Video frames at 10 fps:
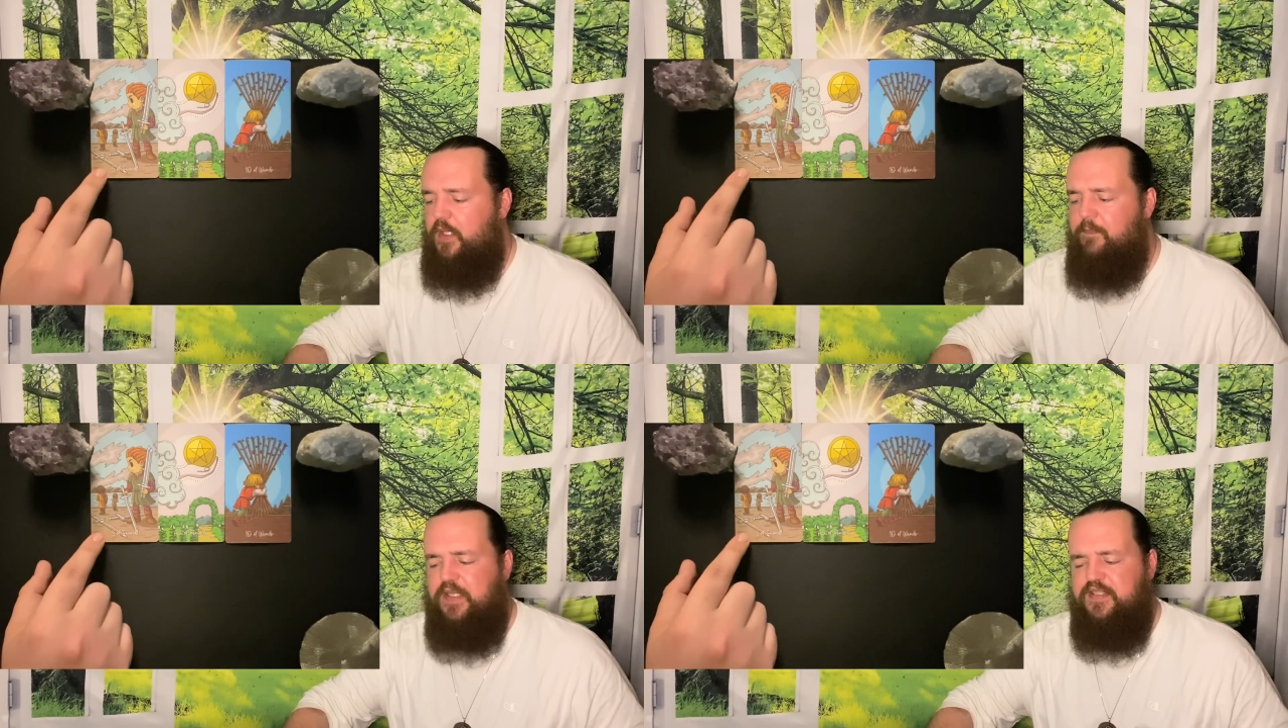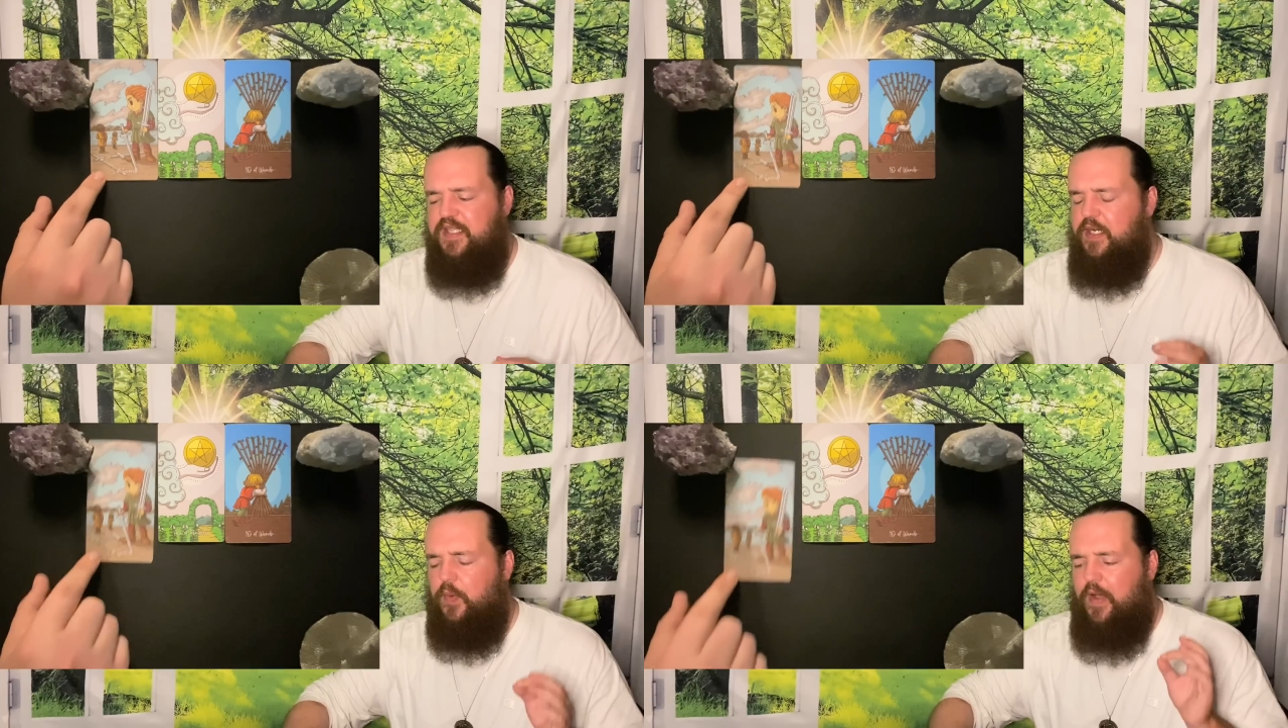Been
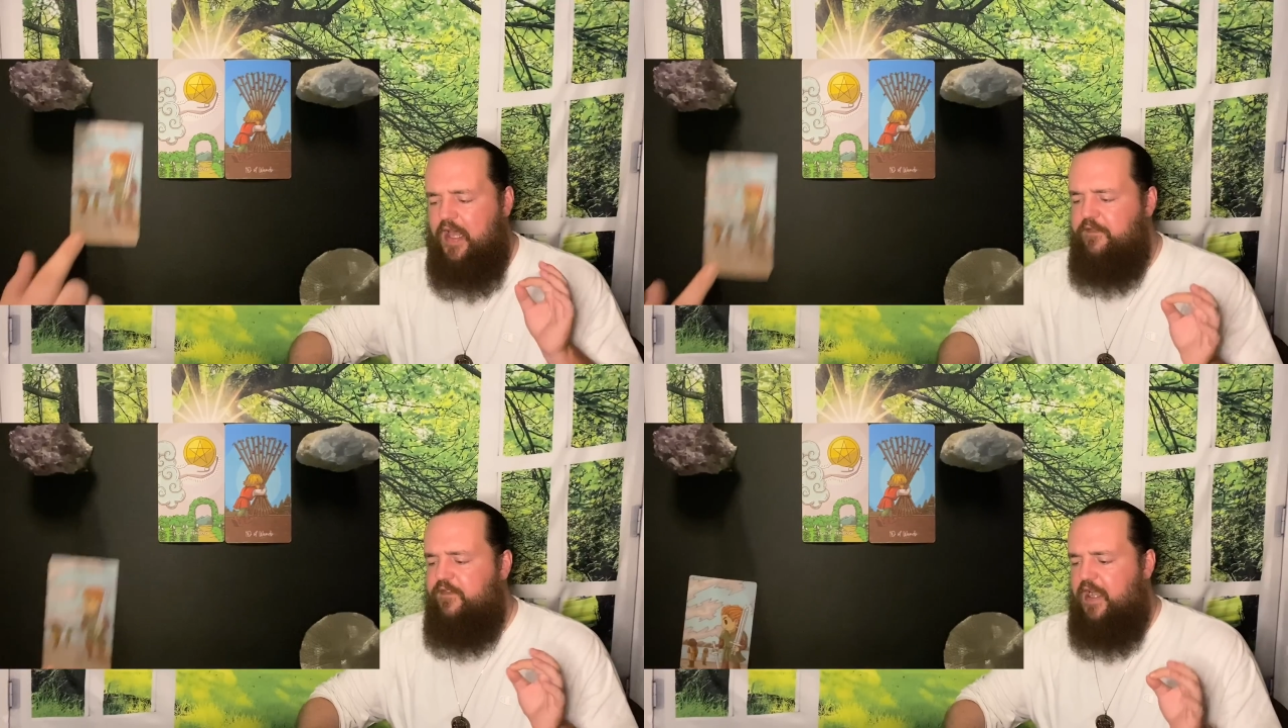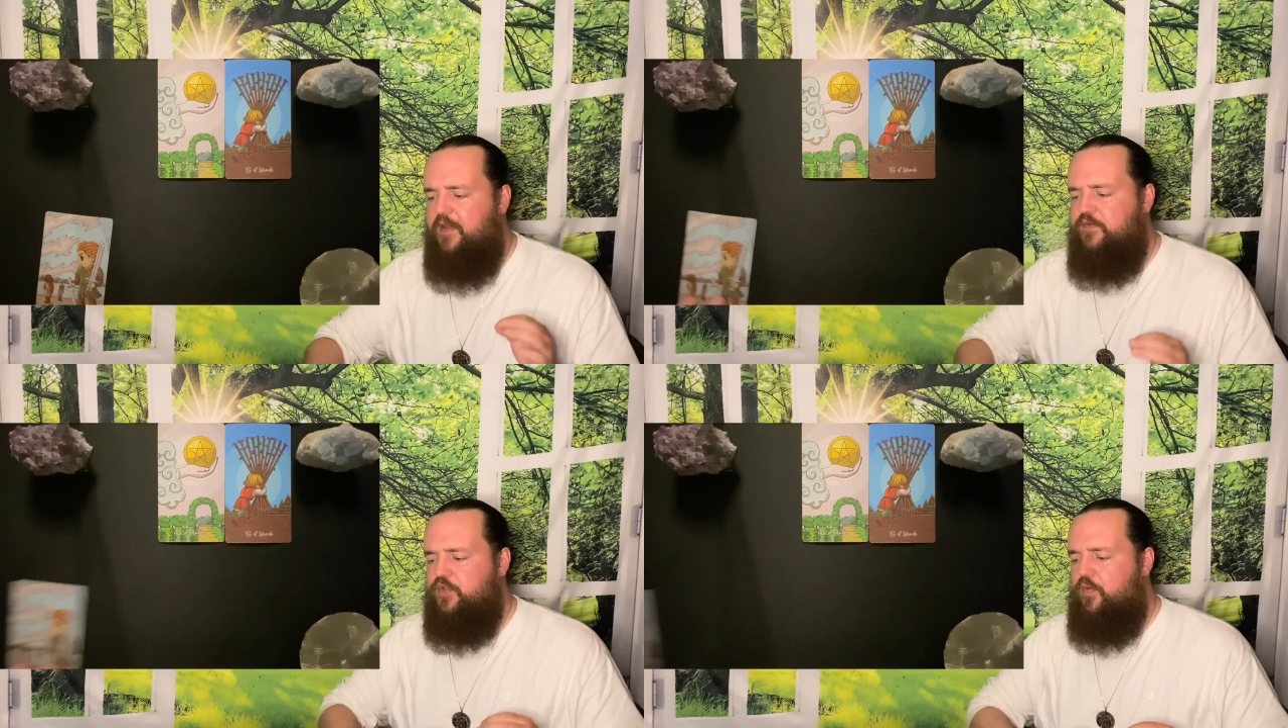seeing a lot of
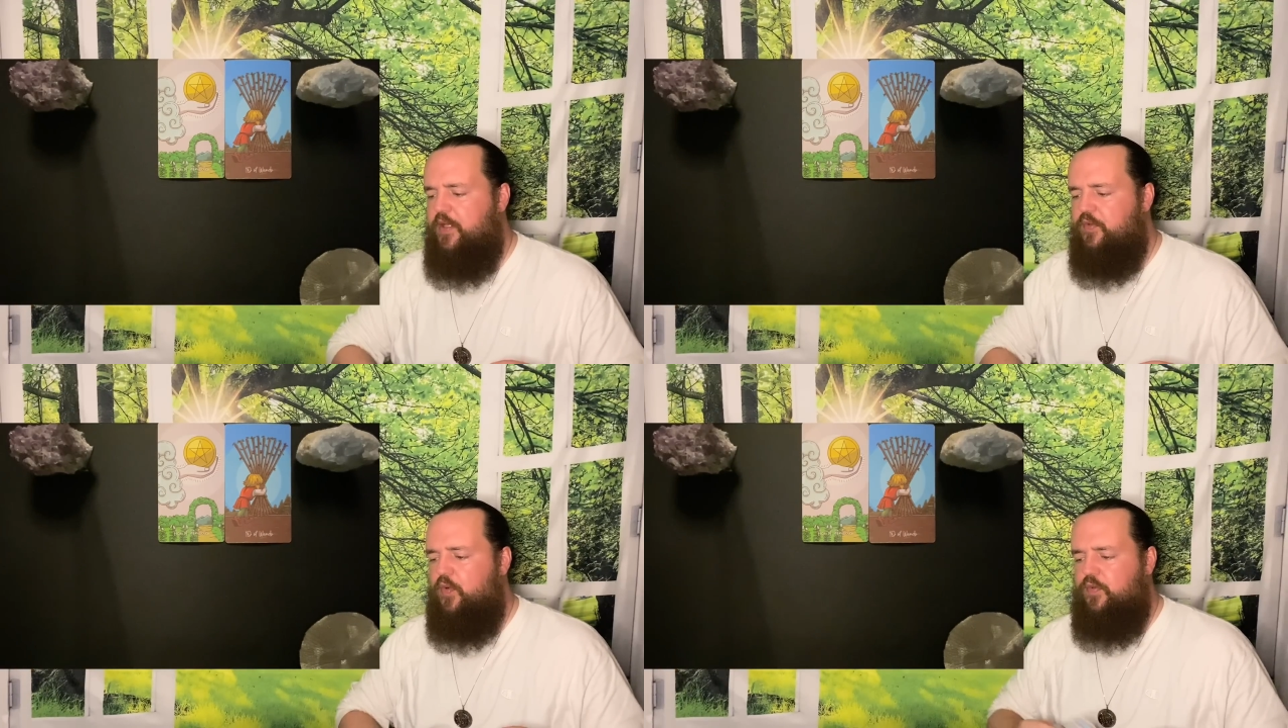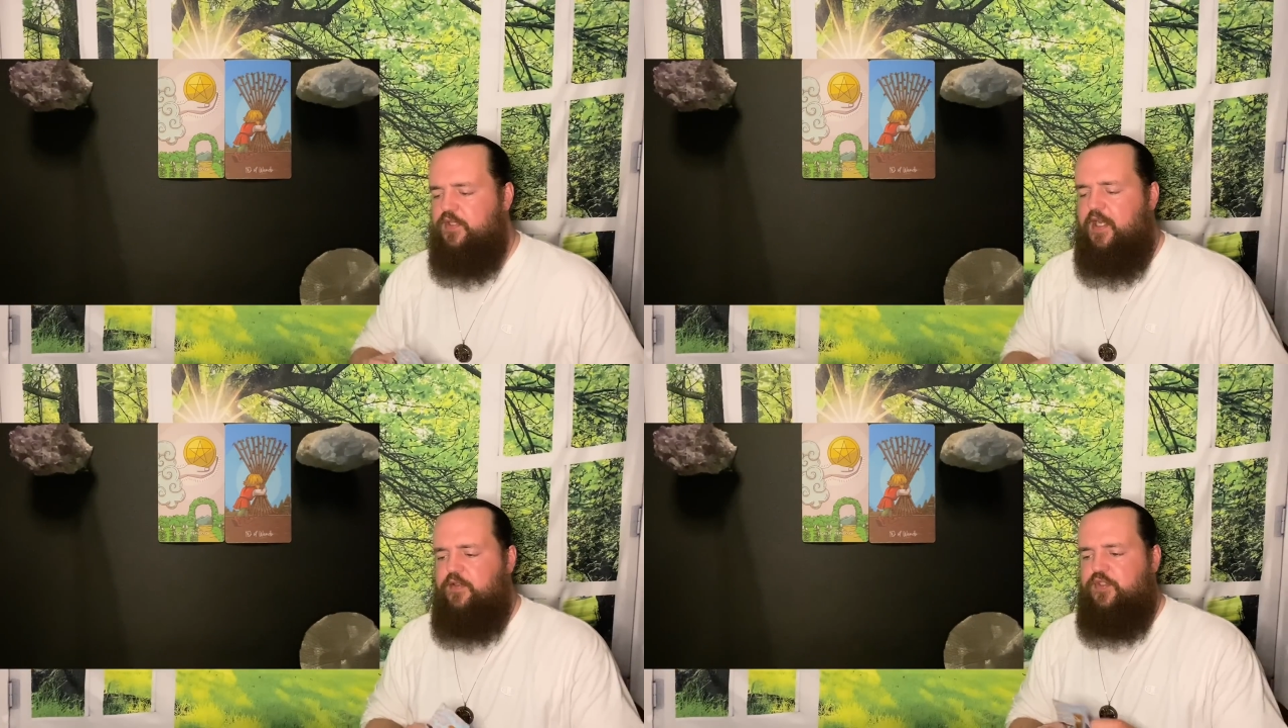fives throughout the whole
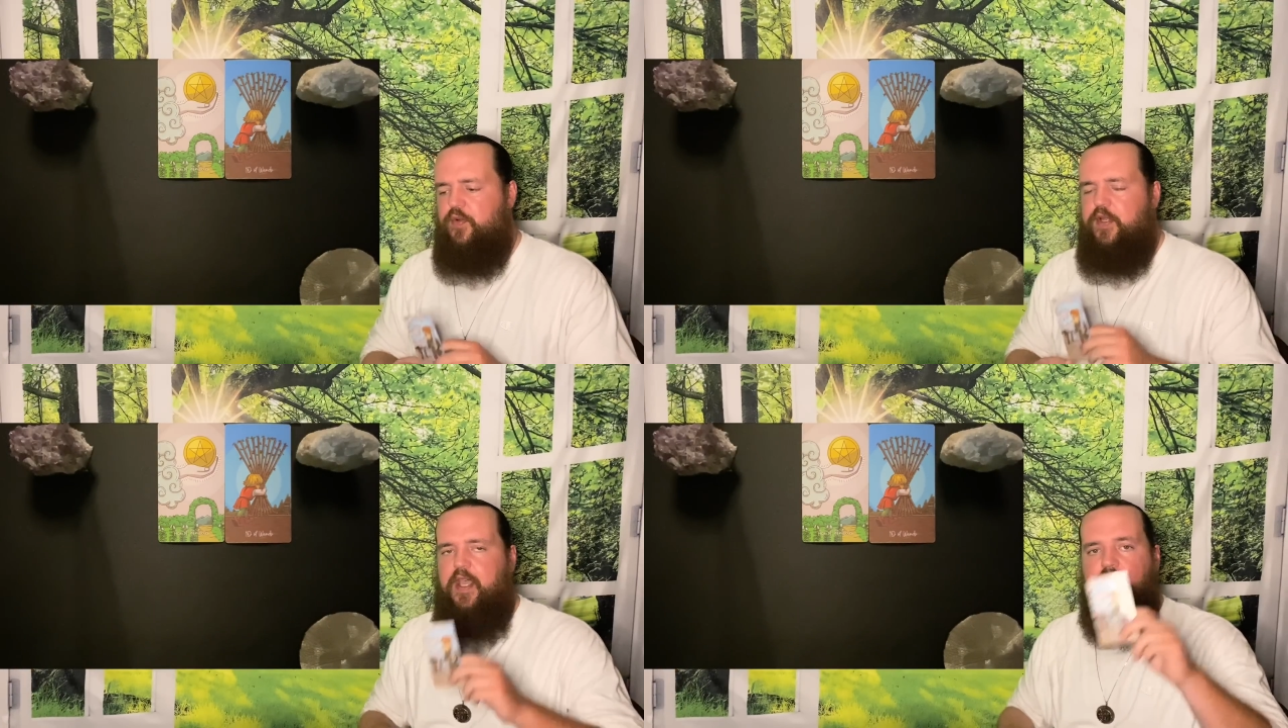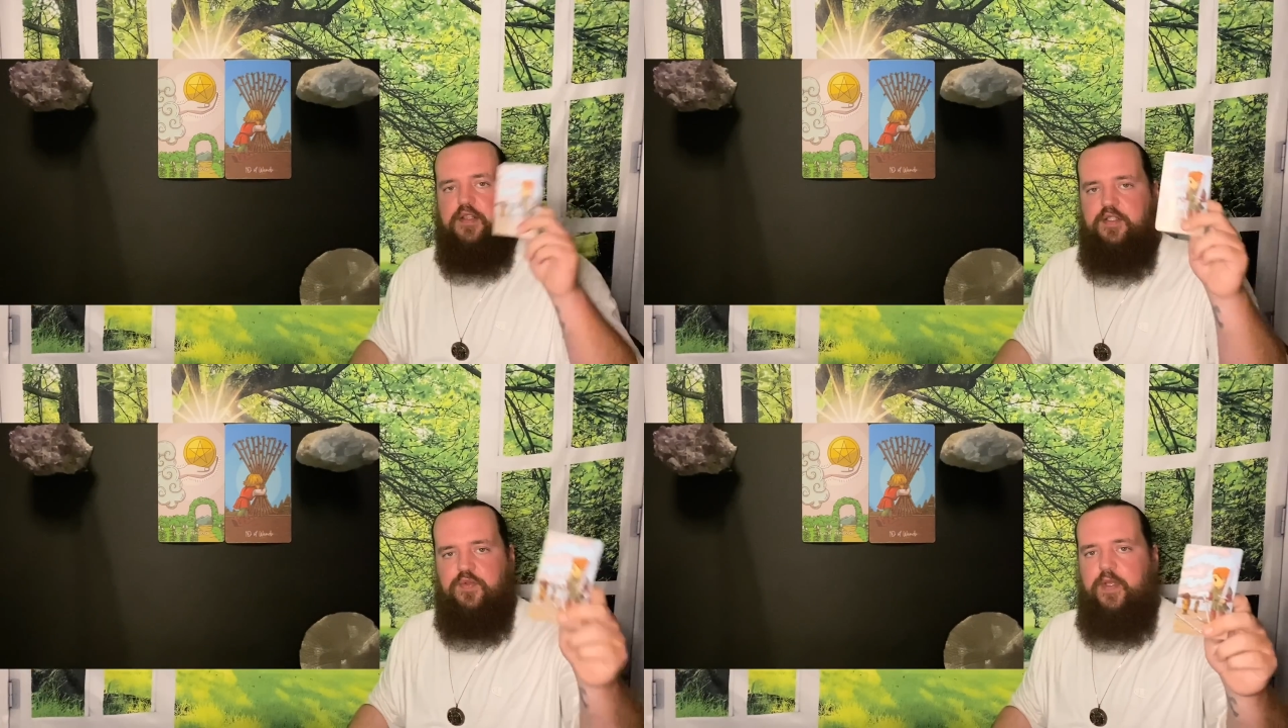entire zodiac
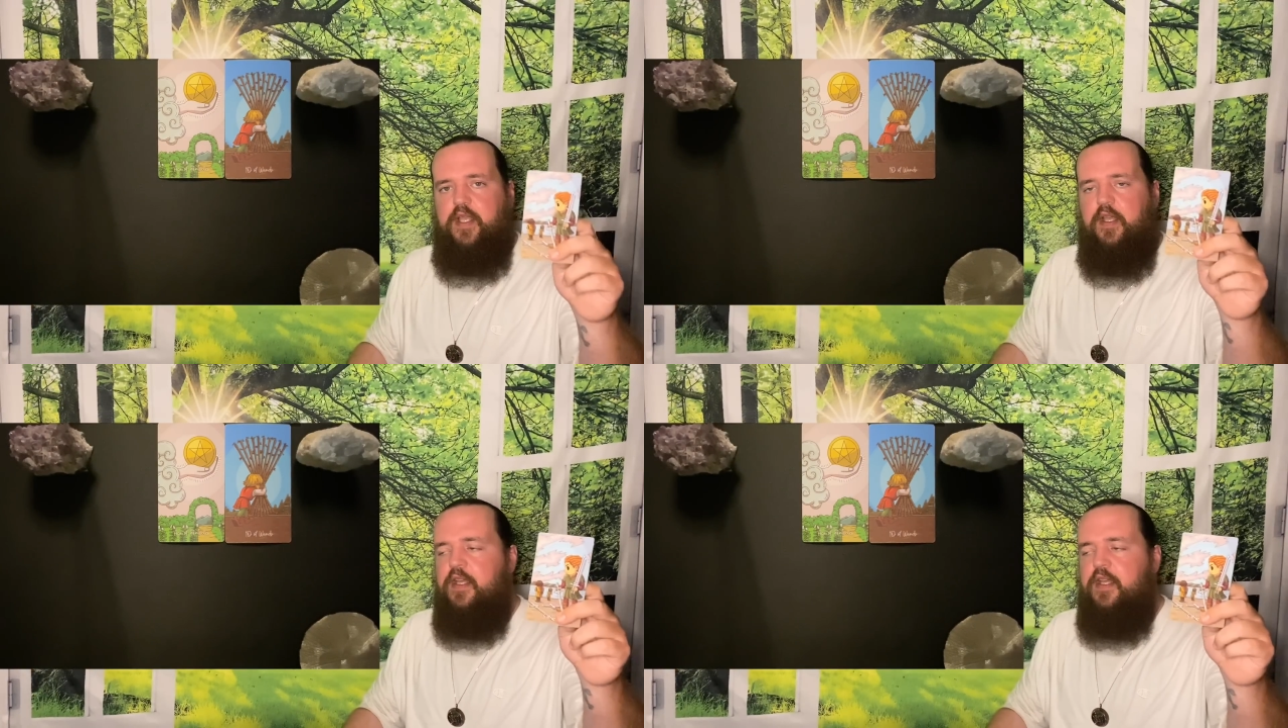this week.